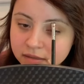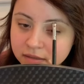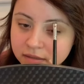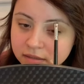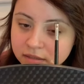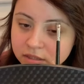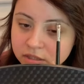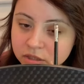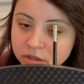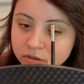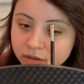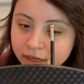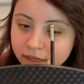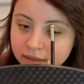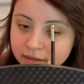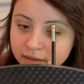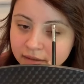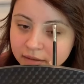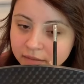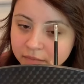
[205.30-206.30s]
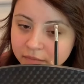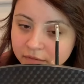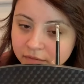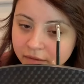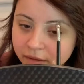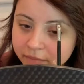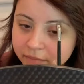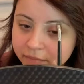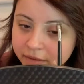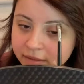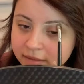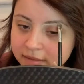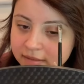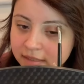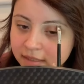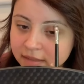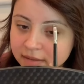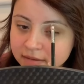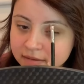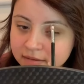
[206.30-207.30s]
distract them, if that makes
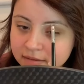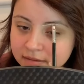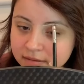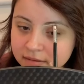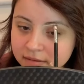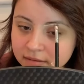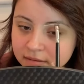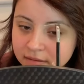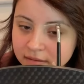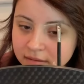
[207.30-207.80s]
sense.